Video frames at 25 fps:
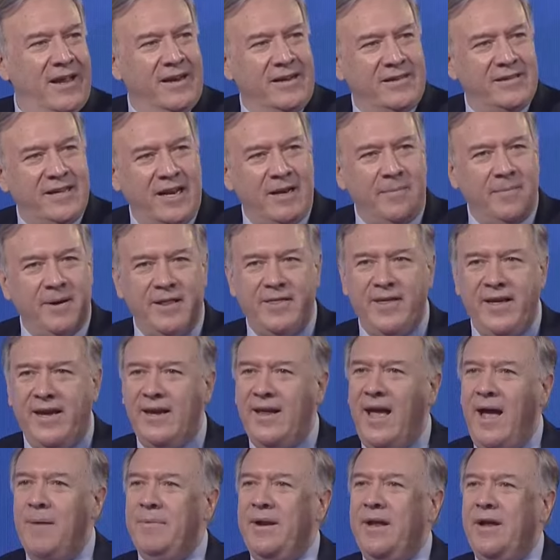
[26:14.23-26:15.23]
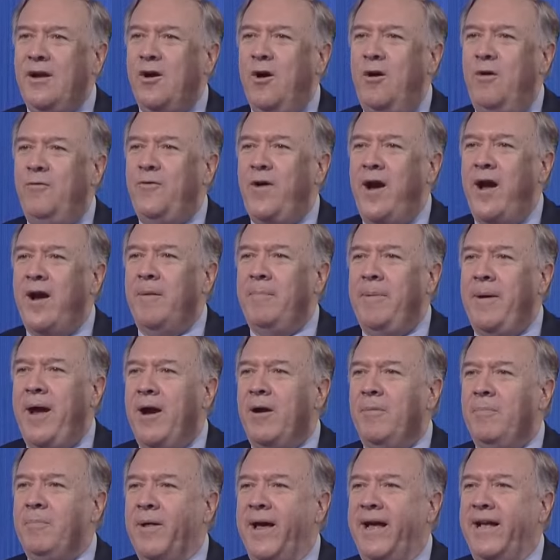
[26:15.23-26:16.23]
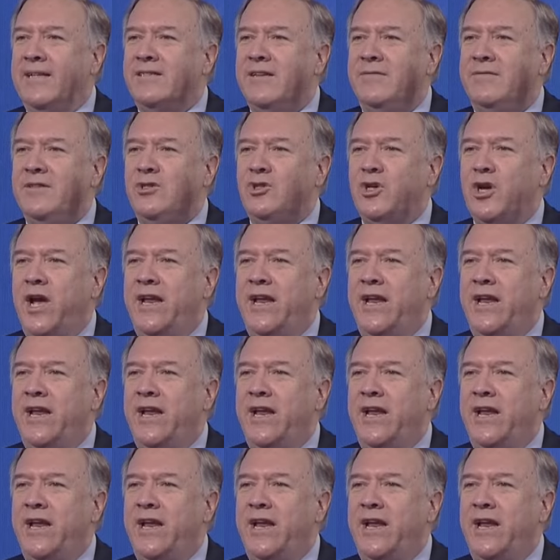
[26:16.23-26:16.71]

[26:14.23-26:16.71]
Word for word: Does anybody think, how many coal-fired power plants have the